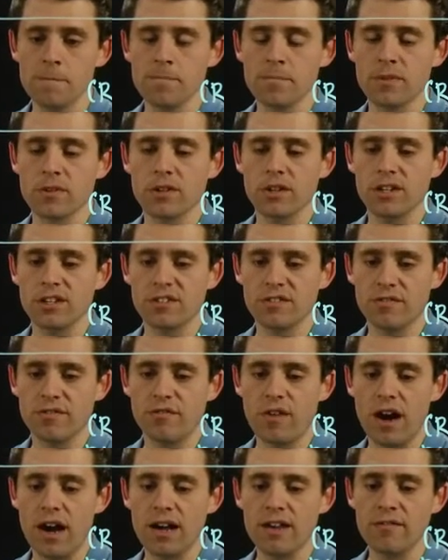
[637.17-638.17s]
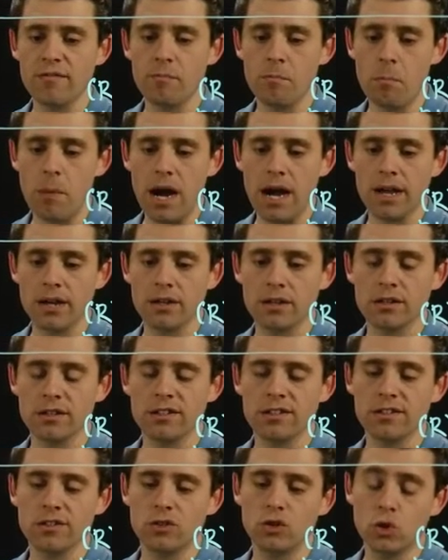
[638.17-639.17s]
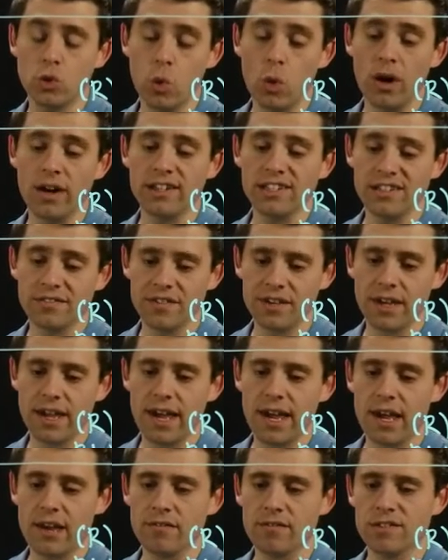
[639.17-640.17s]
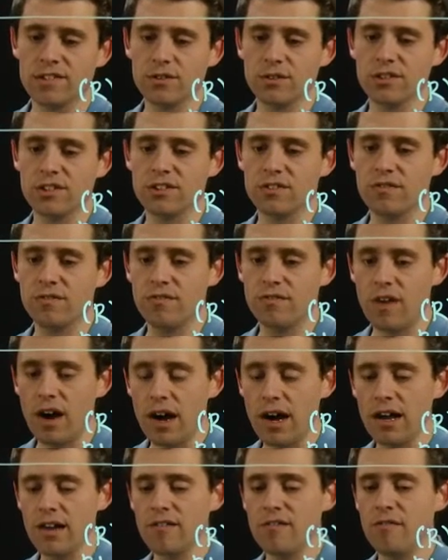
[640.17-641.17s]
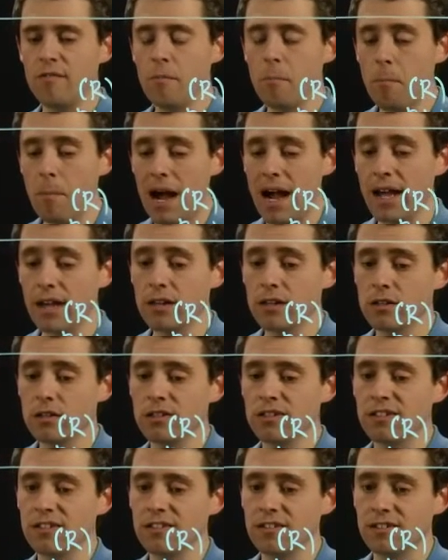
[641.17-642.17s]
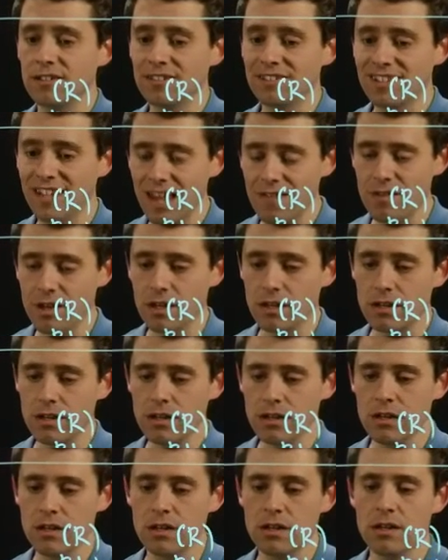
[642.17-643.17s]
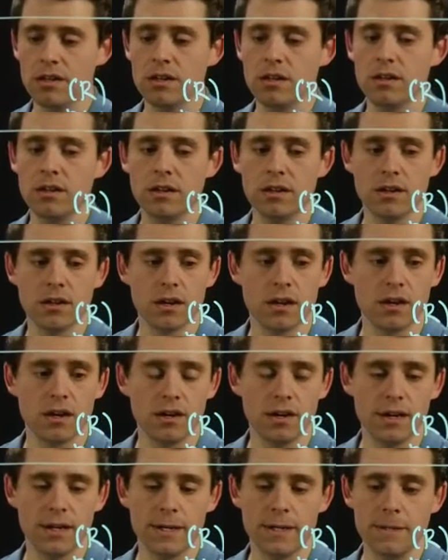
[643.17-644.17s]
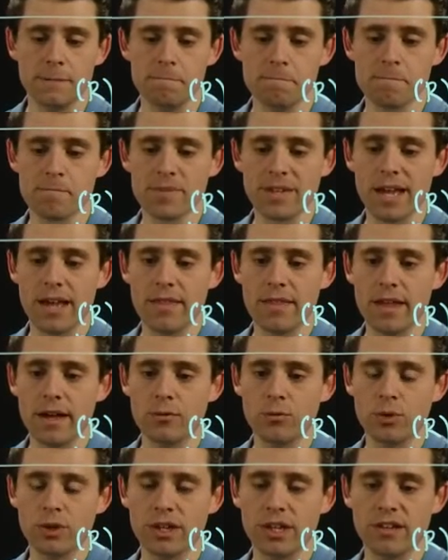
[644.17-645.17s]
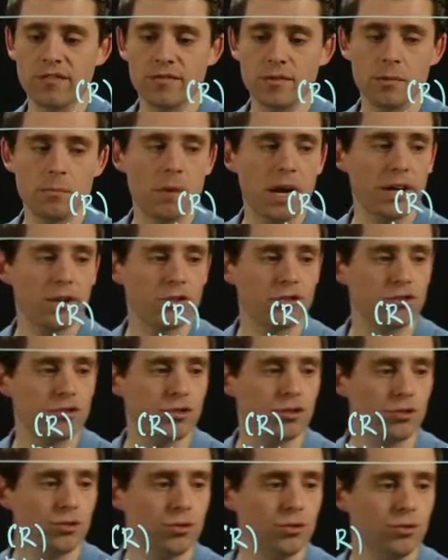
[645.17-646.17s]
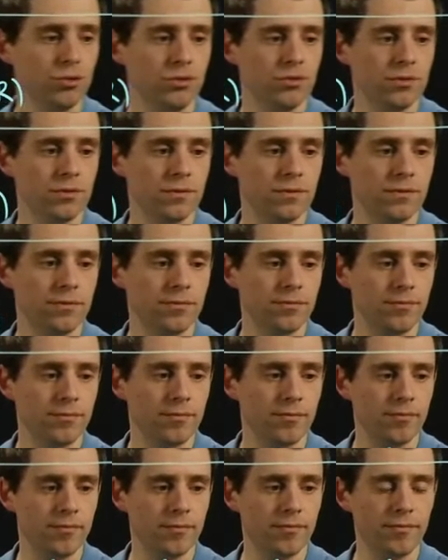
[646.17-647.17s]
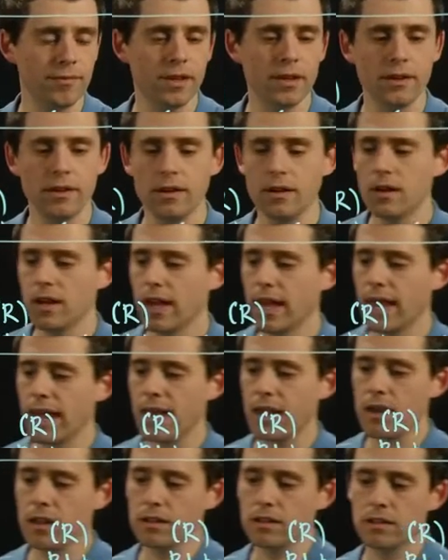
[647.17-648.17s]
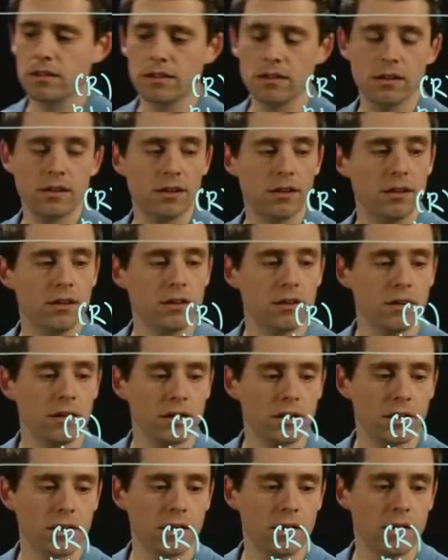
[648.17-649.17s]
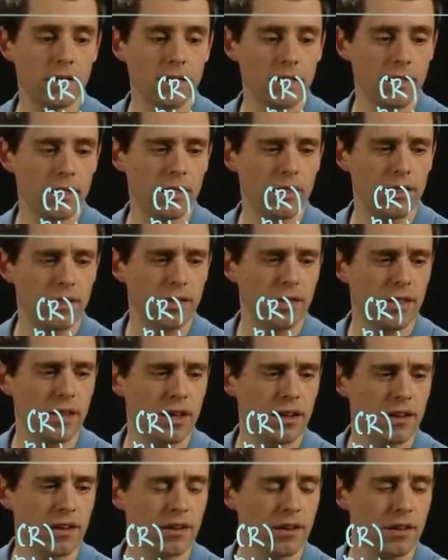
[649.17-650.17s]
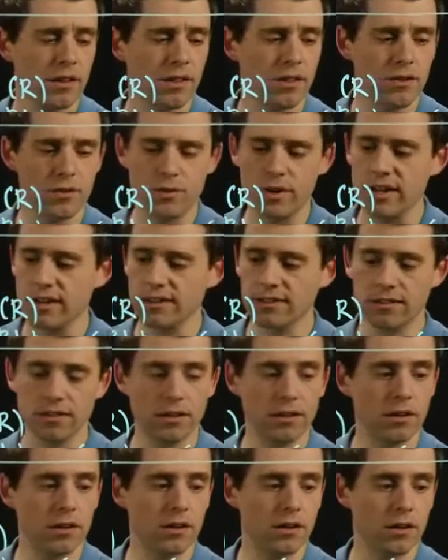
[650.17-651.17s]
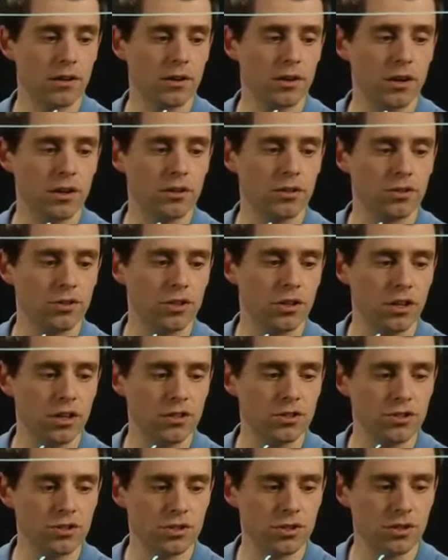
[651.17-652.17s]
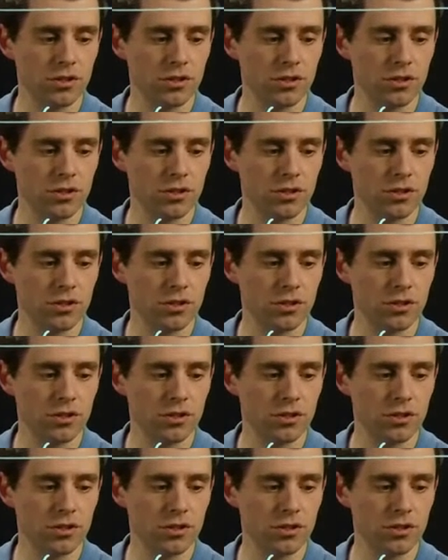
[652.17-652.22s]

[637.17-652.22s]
is 5 minus twice 7 half, so it's 5 minus 7, um, and that will give me minus 2. And uh, then the rest are not touched.